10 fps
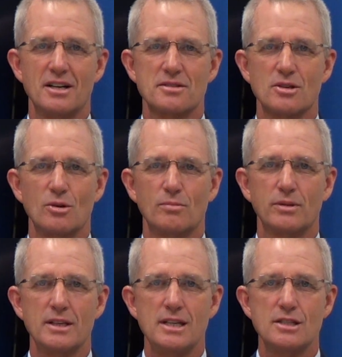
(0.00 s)
So
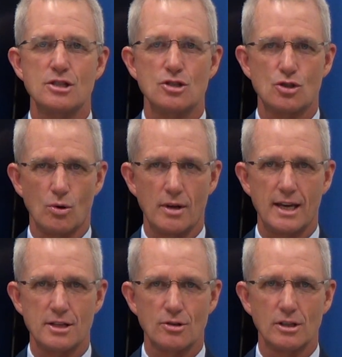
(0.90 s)
please enjoy
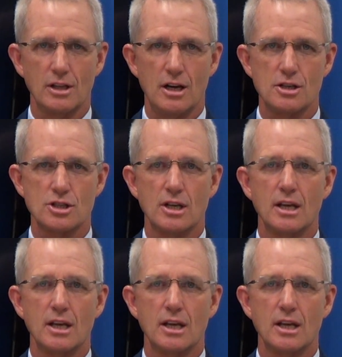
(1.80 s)
that during lunch.